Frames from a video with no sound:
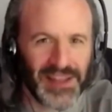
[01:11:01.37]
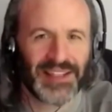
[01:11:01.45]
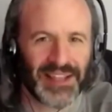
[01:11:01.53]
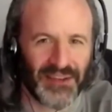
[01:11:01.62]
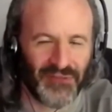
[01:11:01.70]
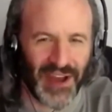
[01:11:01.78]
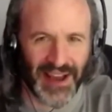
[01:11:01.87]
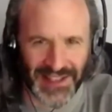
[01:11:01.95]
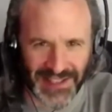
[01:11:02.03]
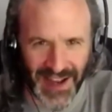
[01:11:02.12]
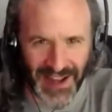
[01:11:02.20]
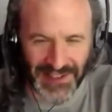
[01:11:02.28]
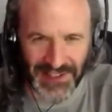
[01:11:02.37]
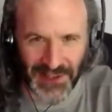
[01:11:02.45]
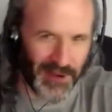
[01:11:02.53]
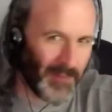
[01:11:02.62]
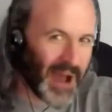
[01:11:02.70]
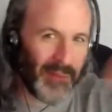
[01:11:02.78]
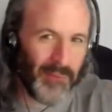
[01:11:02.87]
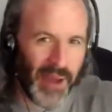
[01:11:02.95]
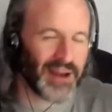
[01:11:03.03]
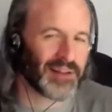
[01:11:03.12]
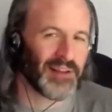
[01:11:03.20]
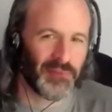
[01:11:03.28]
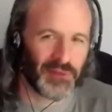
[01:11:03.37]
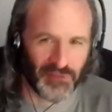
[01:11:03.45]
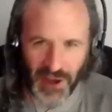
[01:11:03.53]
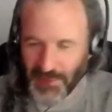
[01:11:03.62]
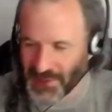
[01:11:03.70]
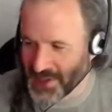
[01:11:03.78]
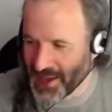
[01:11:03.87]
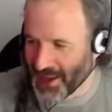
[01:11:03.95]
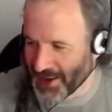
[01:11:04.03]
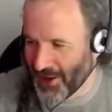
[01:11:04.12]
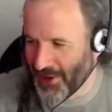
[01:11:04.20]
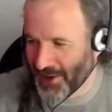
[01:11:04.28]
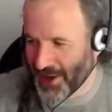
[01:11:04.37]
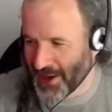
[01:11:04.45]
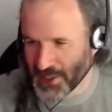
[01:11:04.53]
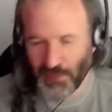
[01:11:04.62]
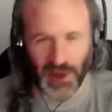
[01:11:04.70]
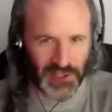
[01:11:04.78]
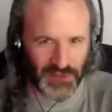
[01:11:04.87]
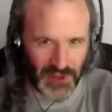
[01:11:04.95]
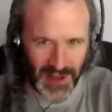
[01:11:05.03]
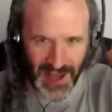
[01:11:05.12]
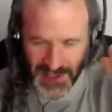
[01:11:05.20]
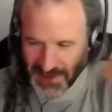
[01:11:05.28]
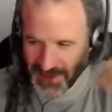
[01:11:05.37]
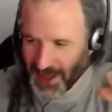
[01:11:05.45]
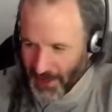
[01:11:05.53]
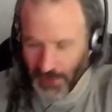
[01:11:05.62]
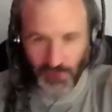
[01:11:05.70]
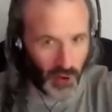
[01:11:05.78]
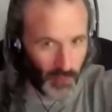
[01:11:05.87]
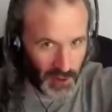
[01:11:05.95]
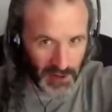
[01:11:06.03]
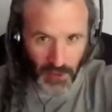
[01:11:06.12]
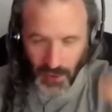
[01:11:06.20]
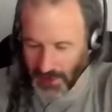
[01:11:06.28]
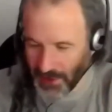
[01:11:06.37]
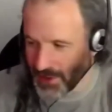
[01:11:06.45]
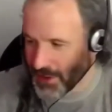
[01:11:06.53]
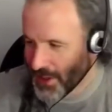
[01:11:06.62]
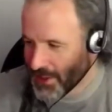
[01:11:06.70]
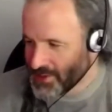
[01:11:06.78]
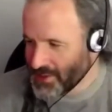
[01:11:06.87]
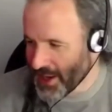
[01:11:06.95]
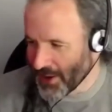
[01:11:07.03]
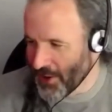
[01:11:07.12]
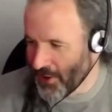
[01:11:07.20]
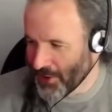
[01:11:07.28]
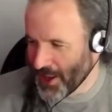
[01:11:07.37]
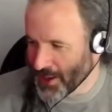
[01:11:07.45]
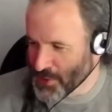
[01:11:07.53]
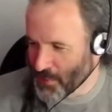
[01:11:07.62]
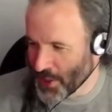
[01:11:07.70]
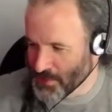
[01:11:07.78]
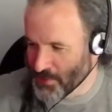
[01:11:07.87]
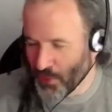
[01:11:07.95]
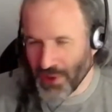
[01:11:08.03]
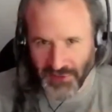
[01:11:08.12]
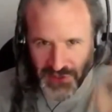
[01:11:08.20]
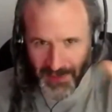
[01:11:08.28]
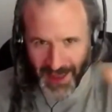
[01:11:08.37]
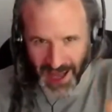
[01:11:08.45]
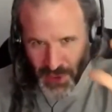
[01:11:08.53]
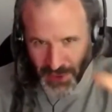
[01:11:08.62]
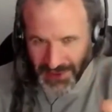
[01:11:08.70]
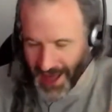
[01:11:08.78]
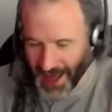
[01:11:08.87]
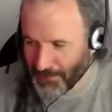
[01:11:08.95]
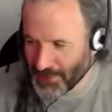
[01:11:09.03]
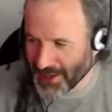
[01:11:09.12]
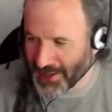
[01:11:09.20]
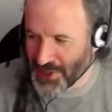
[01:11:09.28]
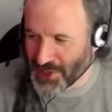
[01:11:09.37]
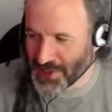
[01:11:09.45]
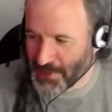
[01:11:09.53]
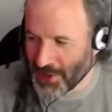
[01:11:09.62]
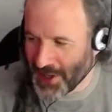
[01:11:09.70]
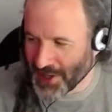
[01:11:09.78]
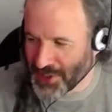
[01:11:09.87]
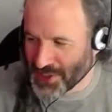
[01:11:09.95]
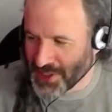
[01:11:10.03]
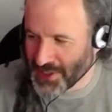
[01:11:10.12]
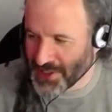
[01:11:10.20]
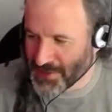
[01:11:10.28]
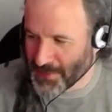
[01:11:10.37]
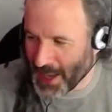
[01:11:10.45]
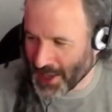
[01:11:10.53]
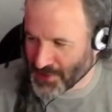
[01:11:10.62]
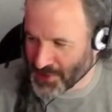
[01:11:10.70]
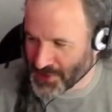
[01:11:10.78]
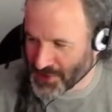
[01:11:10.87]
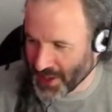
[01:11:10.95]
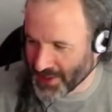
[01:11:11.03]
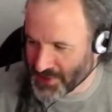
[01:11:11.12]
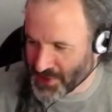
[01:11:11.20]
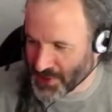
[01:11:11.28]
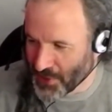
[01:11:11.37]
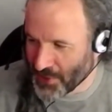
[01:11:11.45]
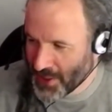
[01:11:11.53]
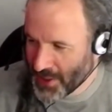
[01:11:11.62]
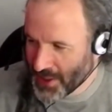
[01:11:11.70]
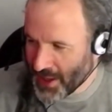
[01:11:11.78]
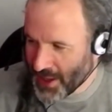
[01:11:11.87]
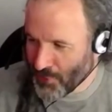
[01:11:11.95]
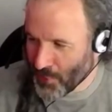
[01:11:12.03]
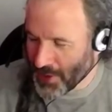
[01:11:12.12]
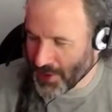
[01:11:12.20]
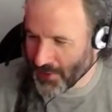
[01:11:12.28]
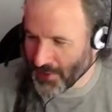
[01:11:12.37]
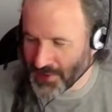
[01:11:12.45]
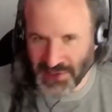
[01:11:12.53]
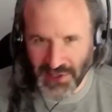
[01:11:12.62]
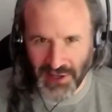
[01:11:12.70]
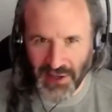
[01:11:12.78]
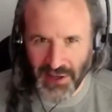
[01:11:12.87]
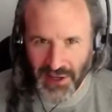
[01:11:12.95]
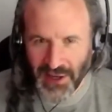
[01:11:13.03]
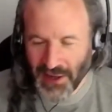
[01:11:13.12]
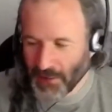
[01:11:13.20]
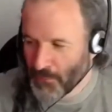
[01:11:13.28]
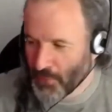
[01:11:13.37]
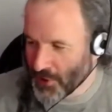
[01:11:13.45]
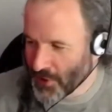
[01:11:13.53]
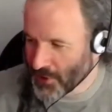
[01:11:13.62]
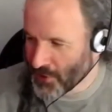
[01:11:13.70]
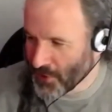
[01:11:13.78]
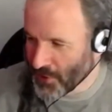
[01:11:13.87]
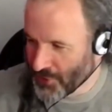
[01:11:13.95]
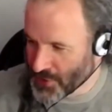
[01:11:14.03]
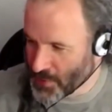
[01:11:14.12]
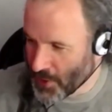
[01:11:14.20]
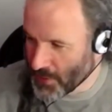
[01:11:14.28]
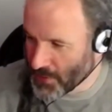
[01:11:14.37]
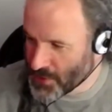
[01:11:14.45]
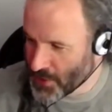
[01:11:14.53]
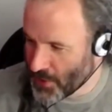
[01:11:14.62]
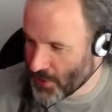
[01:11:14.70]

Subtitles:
advanced science degree. My main claim to fame is staying at a Holiday Inn Express before I went into quarantine, staying at a Holiday Inn Express. But we have some actual lab technicians, PhDs, Masters of Science. So everyone here is a pretty good crew for smart. So,